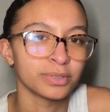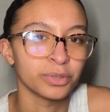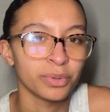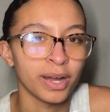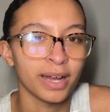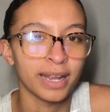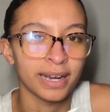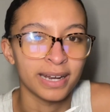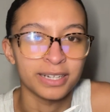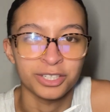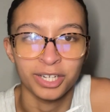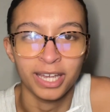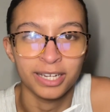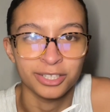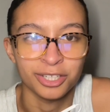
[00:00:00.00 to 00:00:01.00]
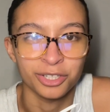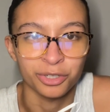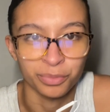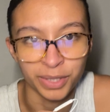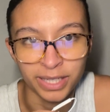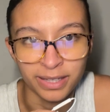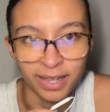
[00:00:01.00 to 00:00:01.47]
who had an education to
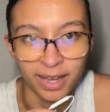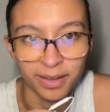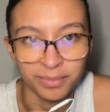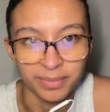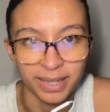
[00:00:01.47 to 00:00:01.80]
read them.